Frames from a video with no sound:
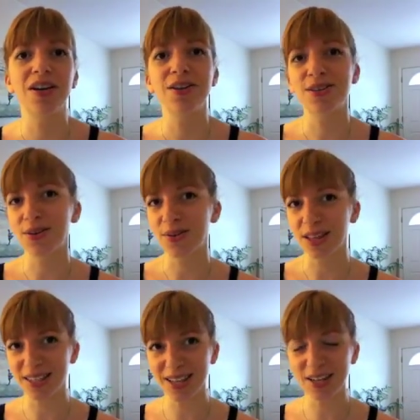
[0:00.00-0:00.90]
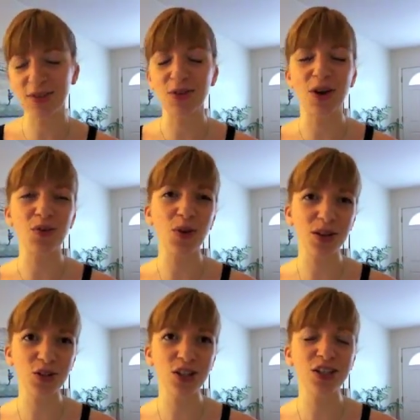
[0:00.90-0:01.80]
So that's it. If you have
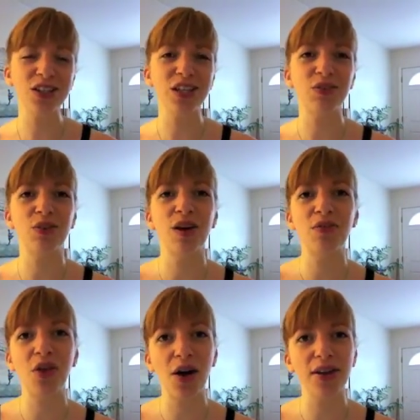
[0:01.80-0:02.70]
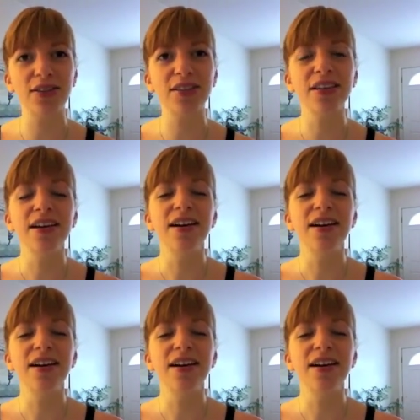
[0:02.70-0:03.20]
questions, if you have thoughts,